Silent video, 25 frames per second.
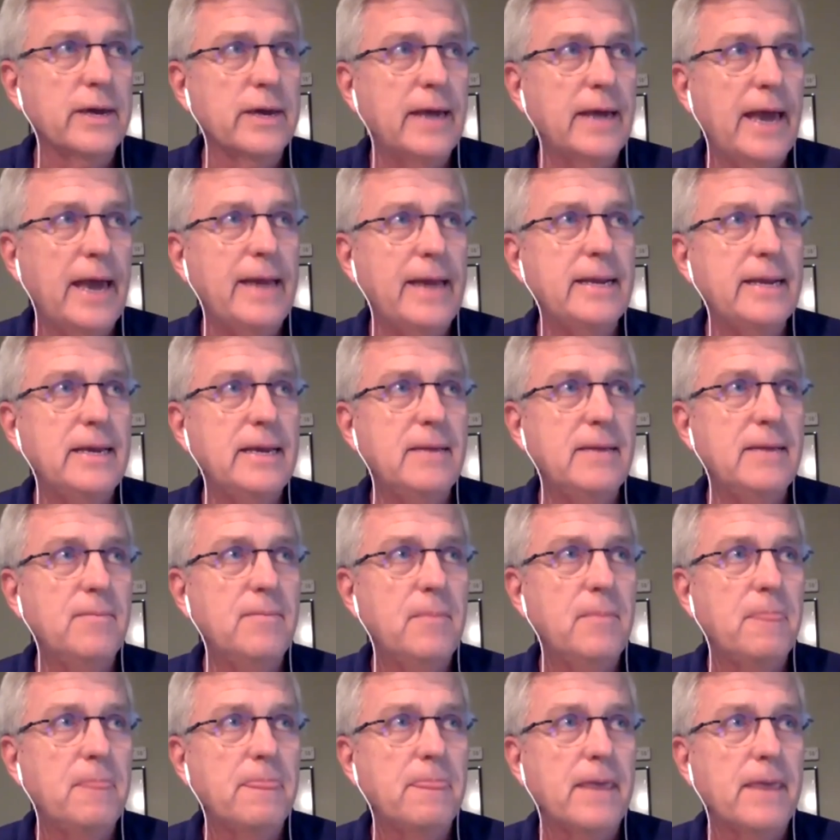80
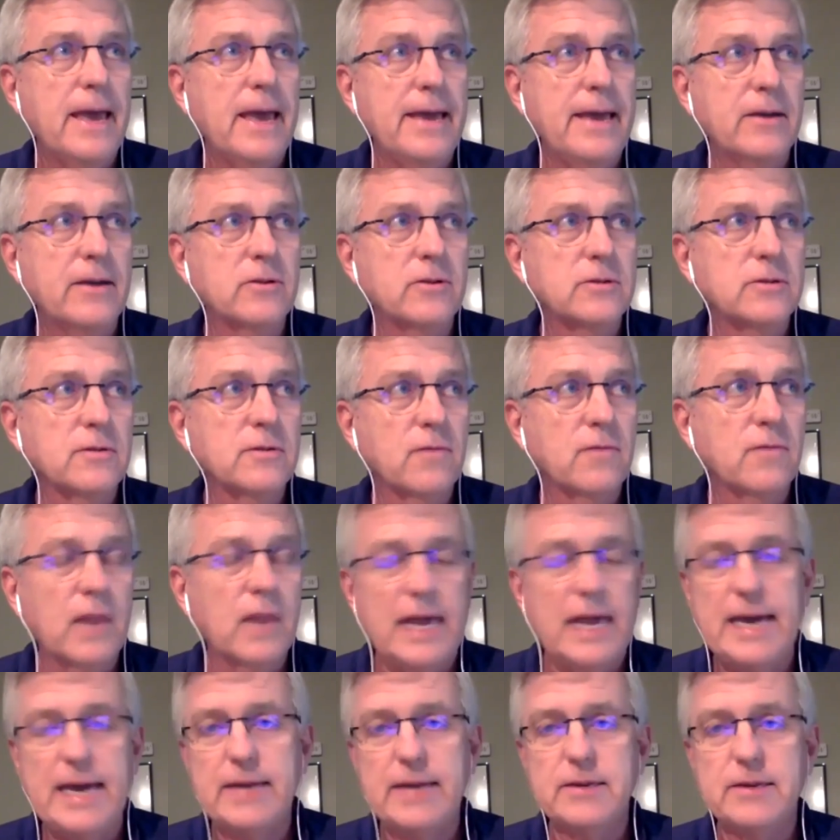acres of
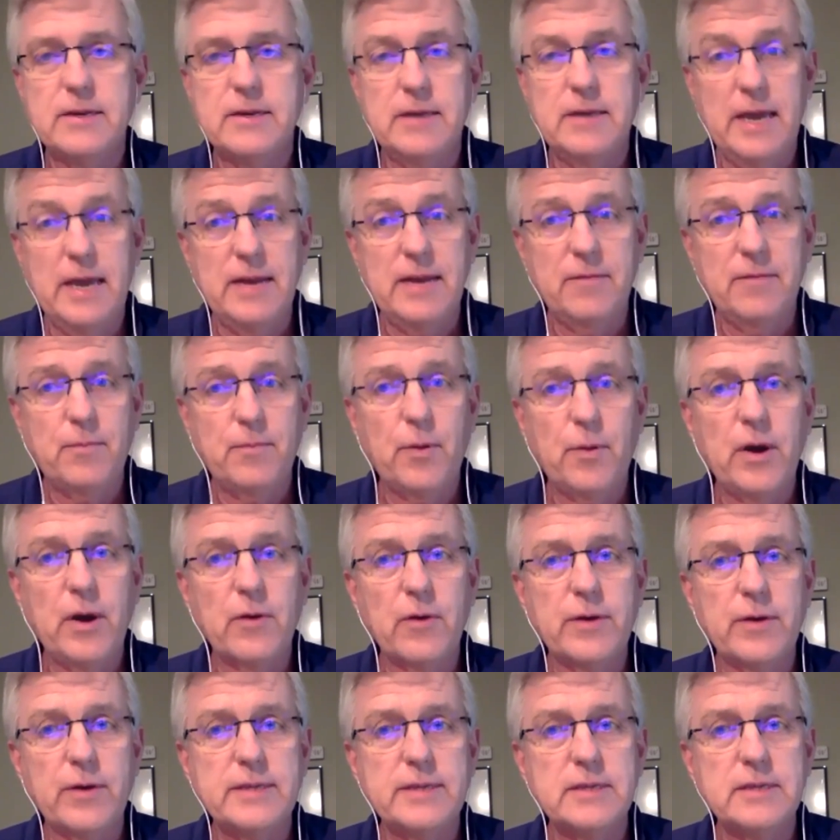land to native
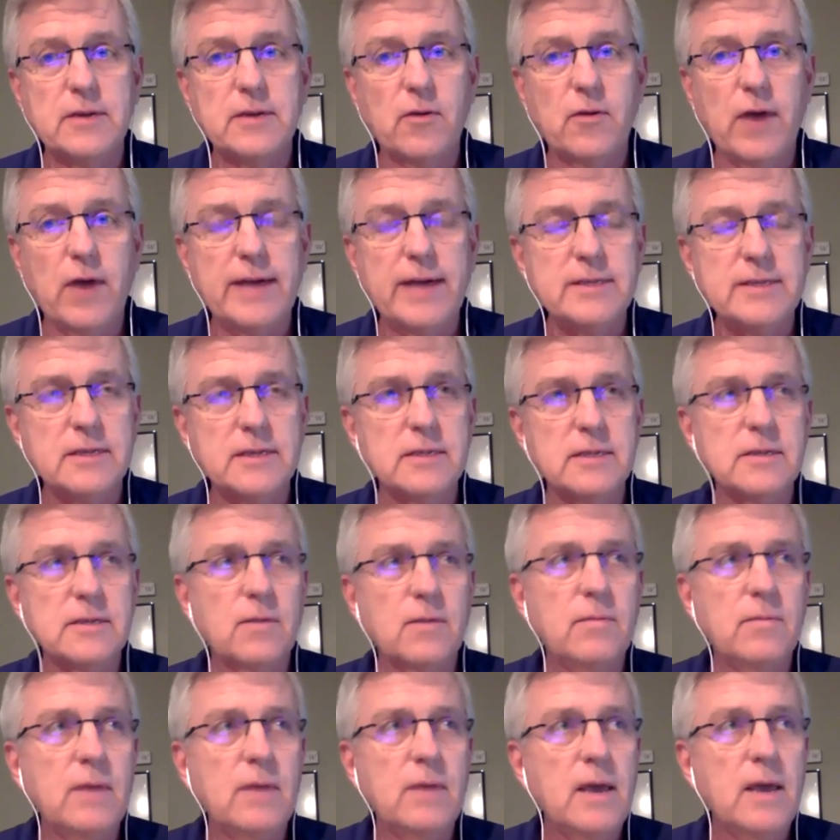prairies and grasses,
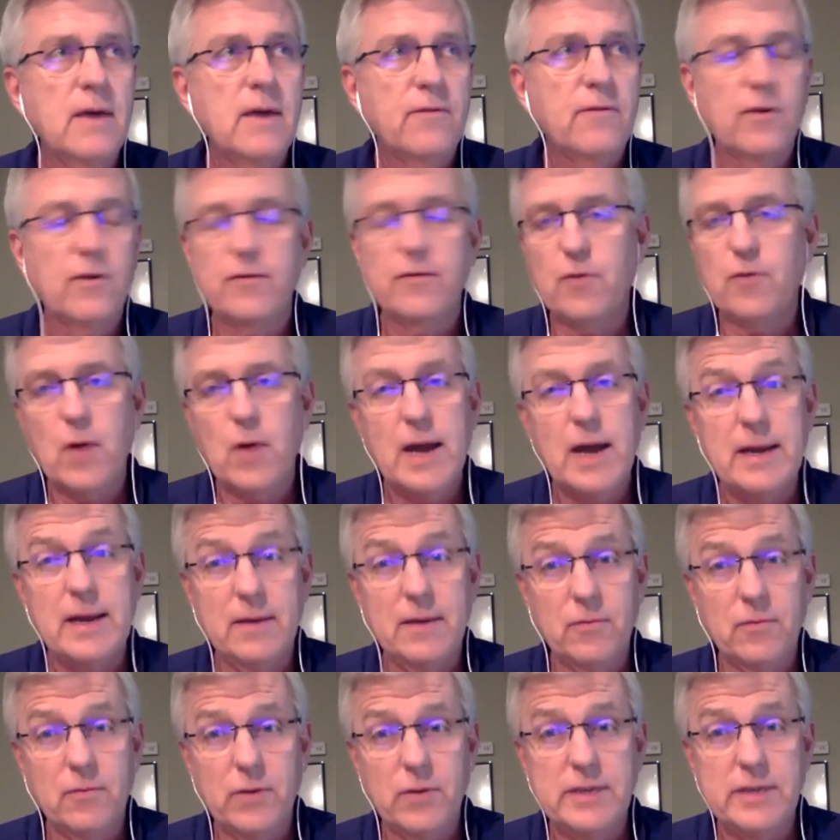and for a variety
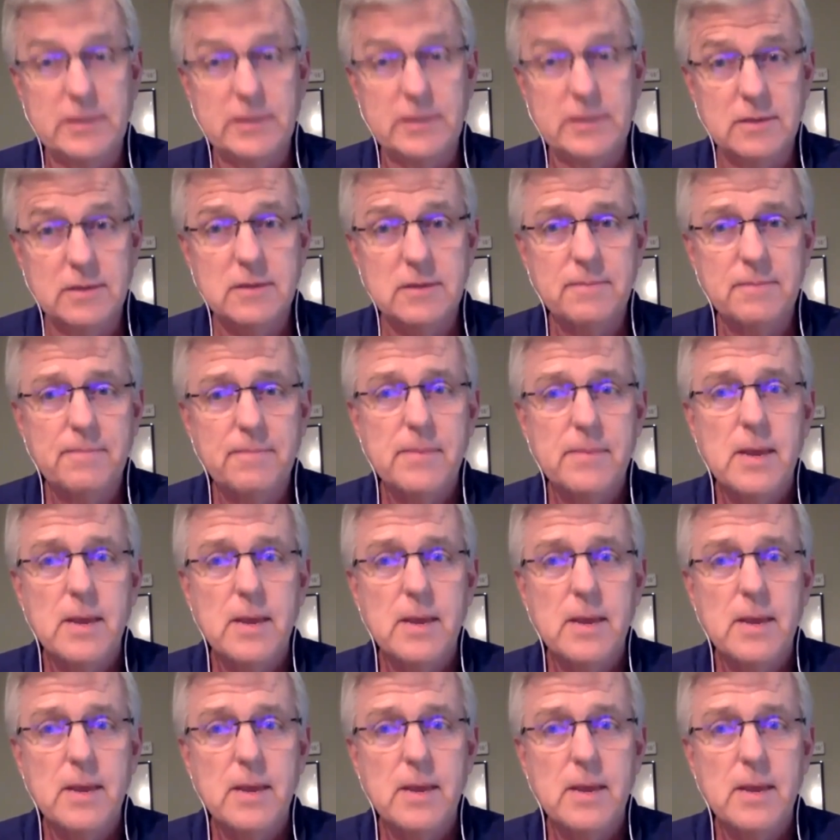of reasons.